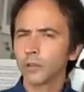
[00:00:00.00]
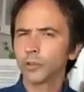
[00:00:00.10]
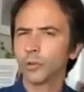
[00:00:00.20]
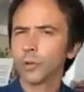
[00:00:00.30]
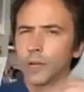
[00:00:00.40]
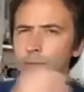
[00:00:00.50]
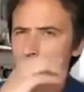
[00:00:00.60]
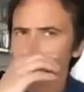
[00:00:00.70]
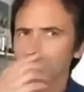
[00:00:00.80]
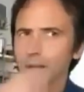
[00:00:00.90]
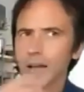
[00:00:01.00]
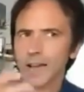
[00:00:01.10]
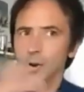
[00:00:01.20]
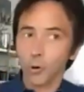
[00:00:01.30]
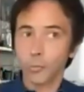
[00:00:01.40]
So
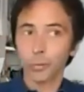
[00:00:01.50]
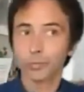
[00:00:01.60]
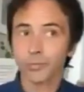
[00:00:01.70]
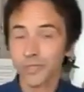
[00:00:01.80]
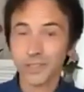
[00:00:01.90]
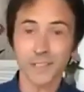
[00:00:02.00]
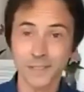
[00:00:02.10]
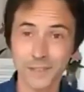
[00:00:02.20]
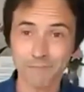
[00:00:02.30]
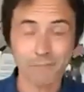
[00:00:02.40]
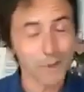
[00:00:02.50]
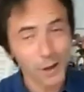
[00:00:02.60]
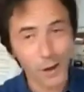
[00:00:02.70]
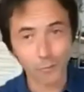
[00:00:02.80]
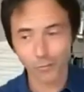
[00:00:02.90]
I hope this is
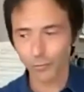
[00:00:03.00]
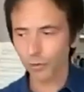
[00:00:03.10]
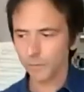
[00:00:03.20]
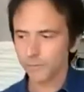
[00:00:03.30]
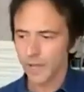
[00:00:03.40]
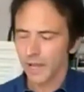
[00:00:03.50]
helpful.